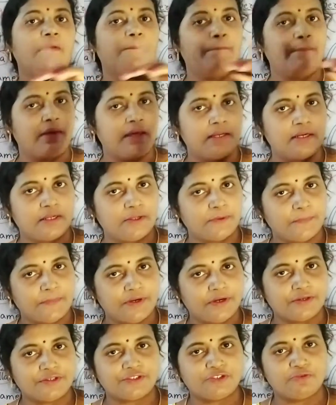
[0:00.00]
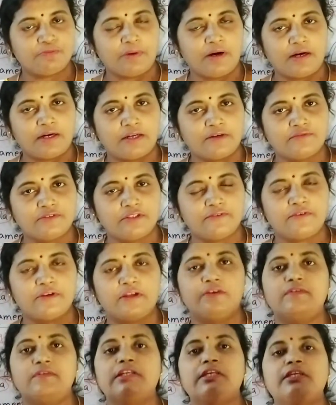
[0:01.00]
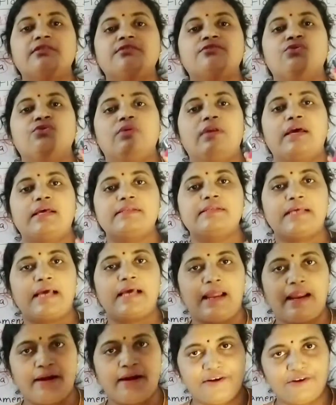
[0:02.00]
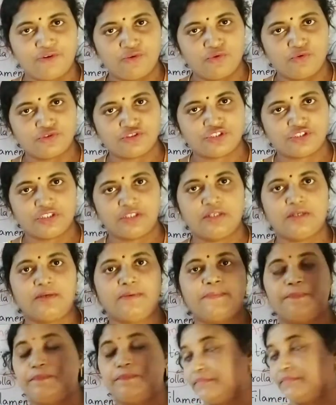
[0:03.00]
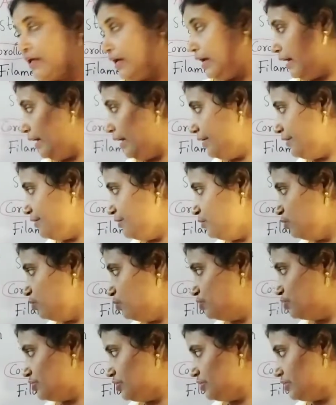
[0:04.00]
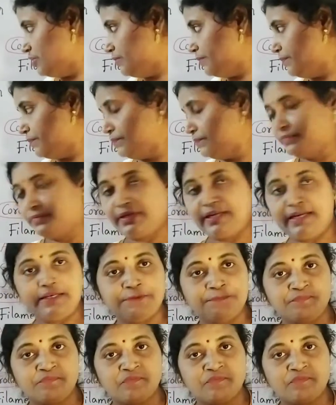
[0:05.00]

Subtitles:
Male reproductive part of the flower is known as androecium. Androecium, right?